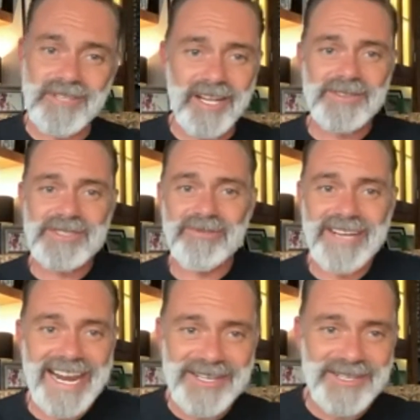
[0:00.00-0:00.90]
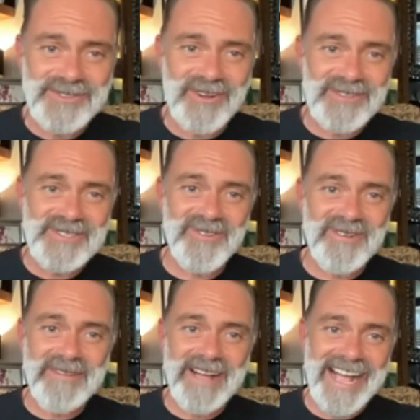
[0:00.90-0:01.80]
None of us are in any control at all
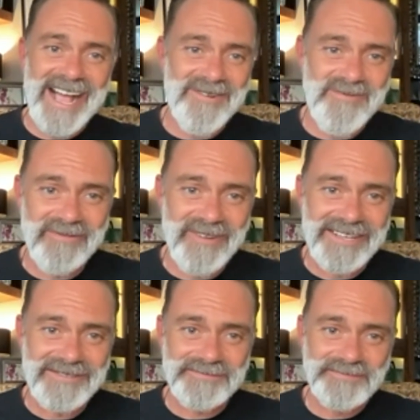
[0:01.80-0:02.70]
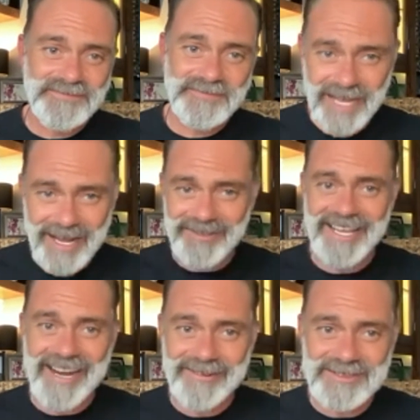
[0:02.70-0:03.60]
about how we're written, how the
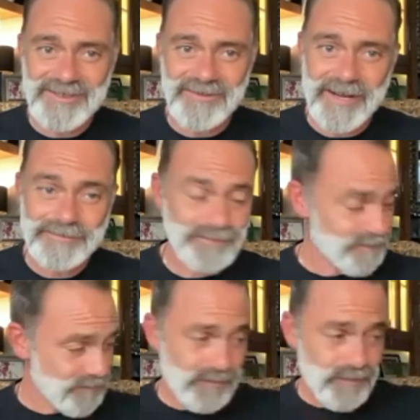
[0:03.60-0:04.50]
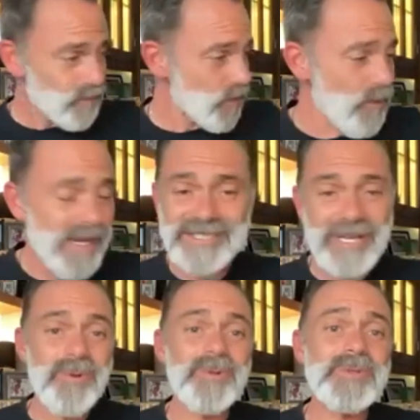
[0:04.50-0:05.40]
characters are written. We are
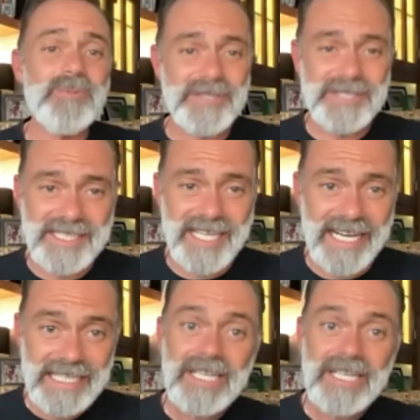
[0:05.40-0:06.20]
told what to say.